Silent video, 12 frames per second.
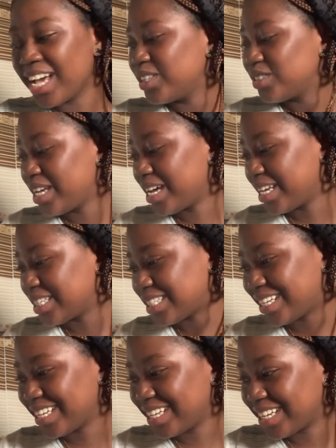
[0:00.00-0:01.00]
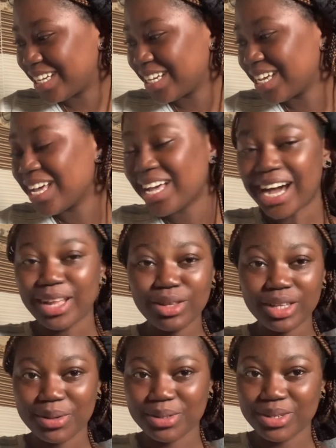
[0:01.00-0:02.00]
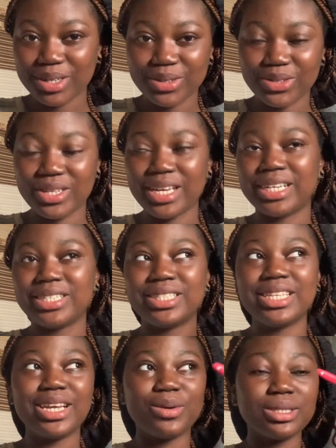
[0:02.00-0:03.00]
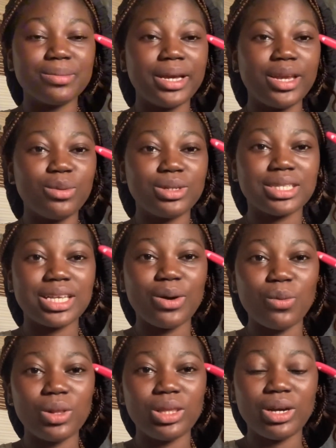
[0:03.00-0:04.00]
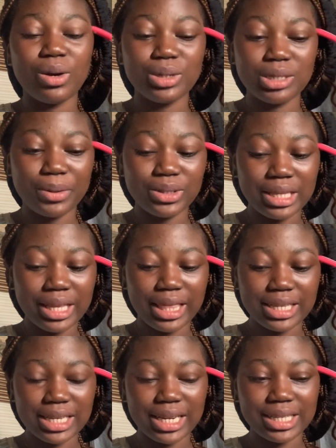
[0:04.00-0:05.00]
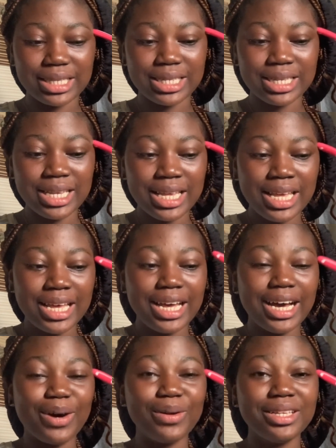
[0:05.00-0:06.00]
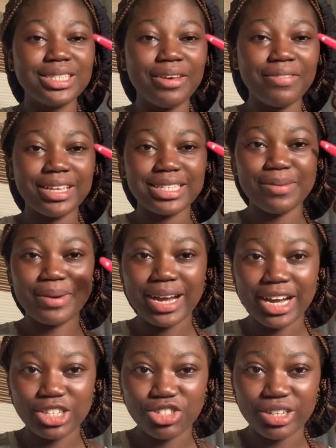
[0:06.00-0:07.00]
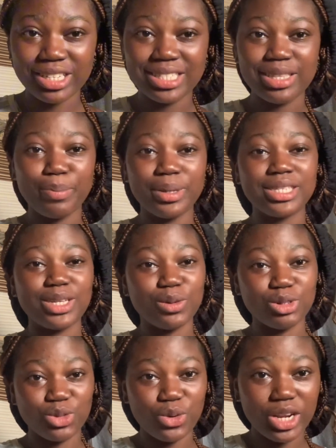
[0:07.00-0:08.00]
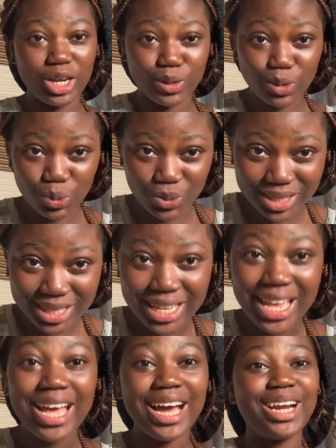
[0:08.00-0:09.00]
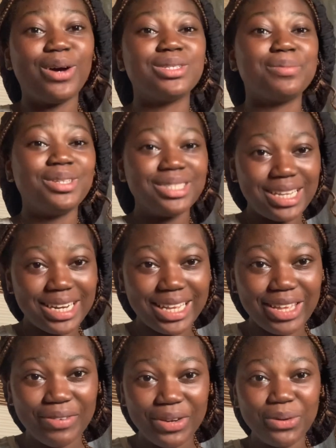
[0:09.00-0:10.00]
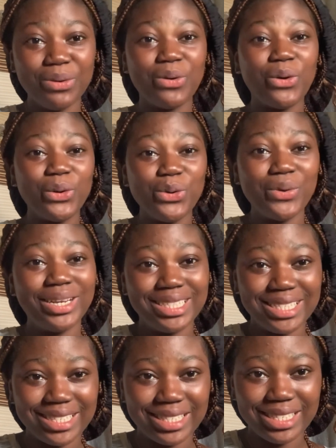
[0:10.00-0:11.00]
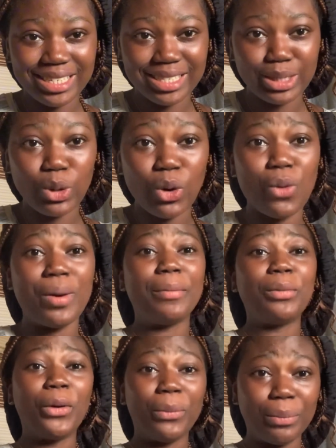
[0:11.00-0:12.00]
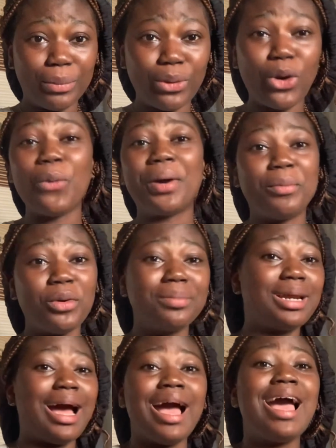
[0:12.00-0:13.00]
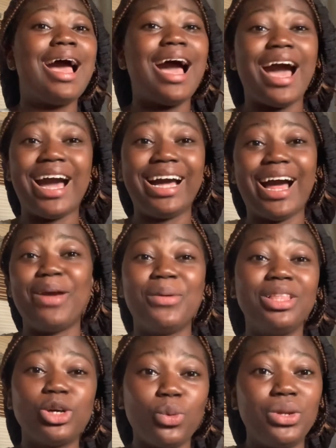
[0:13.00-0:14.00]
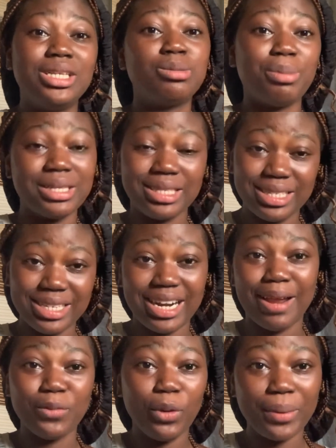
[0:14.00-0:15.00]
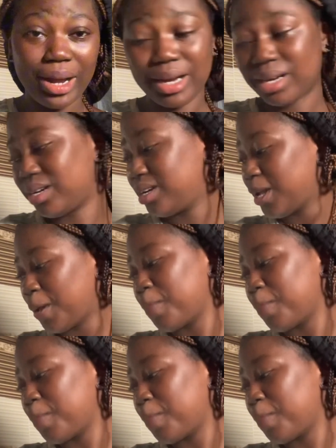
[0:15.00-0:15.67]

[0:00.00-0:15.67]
You guys, like, I thought I was going out to the, and the thing that was in my head was, I was about to tell Tessa that I wanted to give Tessa my address, the person I was going out to meet. And I was about to tell her, like, if I don't call you when it is 6, call my mom that I went out with this person and I'm not back.